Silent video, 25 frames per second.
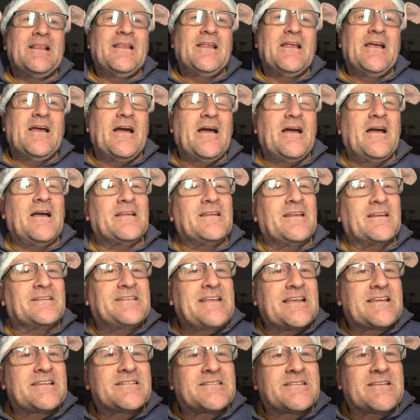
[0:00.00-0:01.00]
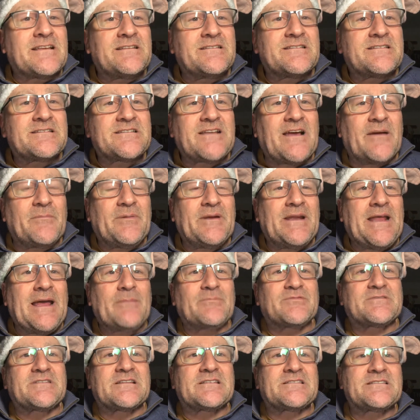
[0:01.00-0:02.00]
at a distance, I've been
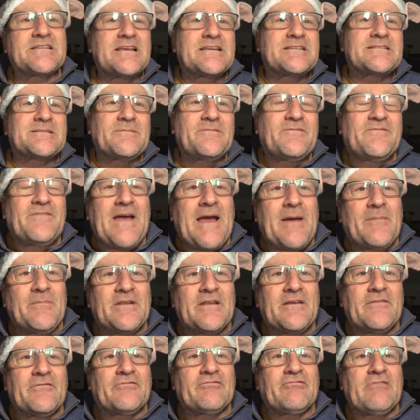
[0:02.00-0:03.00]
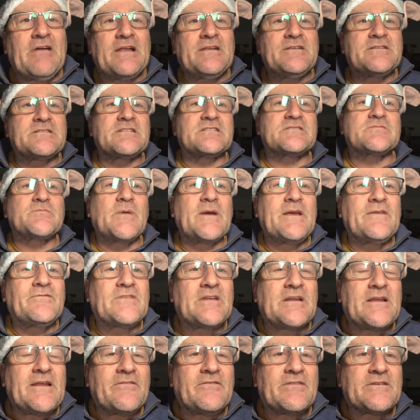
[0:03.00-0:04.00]
able to see some family and friends as we've
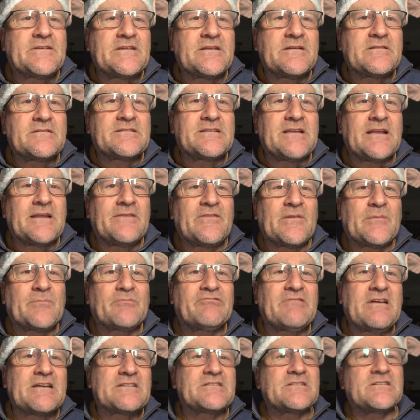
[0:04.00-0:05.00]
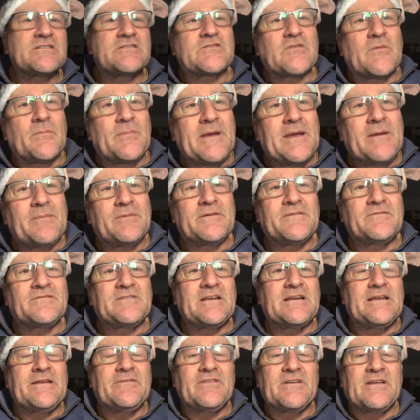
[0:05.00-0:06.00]
delivered presents or people have
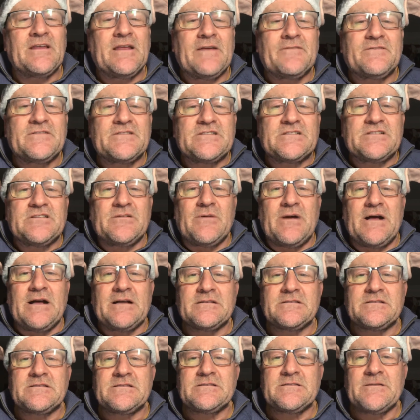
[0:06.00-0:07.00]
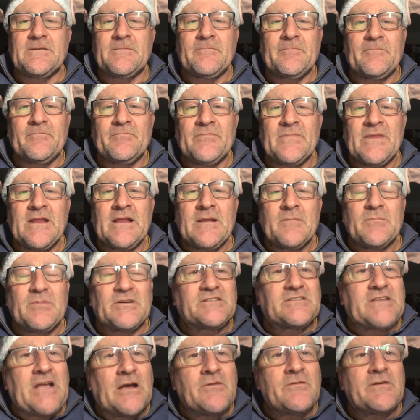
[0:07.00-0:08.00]
delivered gifts to us.
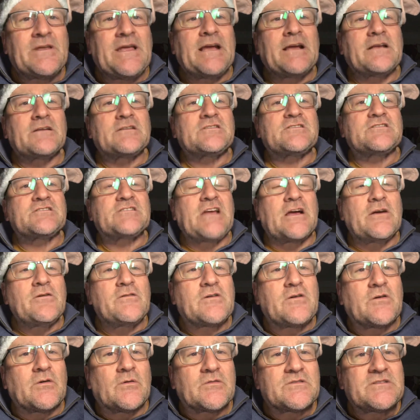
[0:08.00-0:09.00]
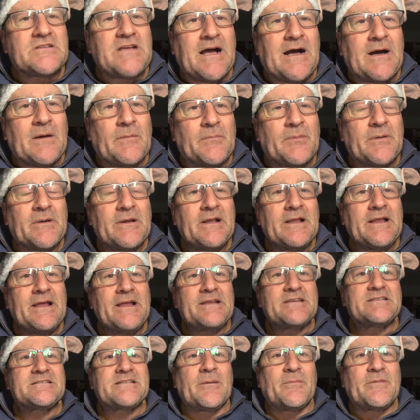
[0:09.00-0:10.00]
But don't get so caught up
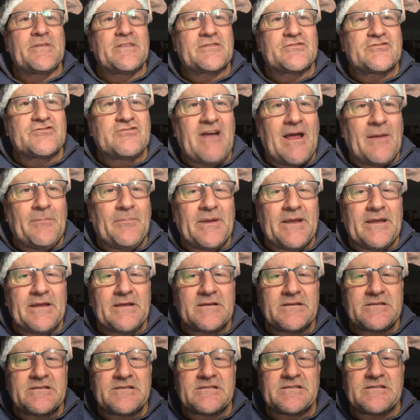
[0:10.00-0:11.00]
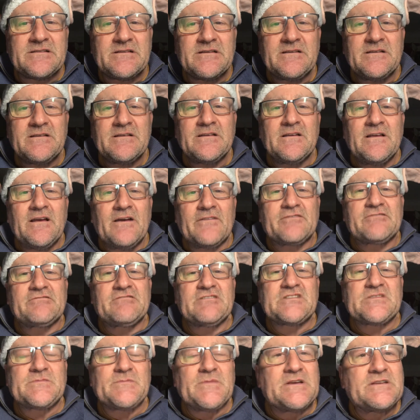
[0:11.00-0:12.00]
in some of the trappings of
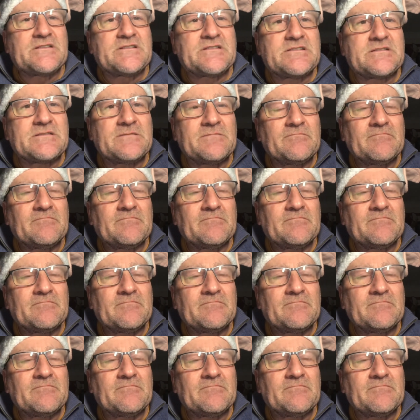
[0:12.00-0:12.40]
Christmas